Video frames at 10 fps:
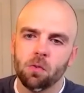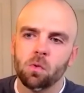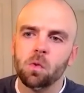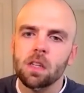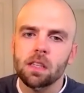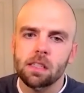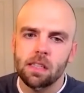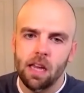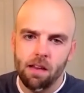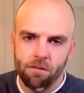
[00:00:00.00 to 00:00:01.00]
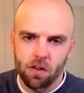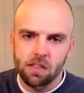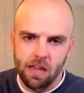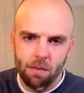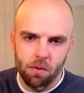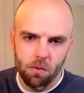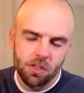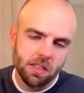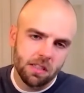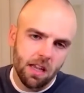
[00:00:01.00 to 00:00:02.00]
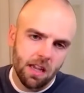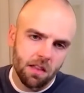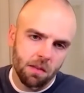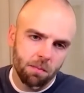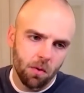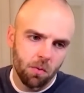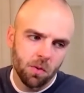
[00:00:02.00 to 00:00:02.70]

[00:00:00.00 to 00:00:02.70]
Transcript: real estate, for example, which is like the bulk,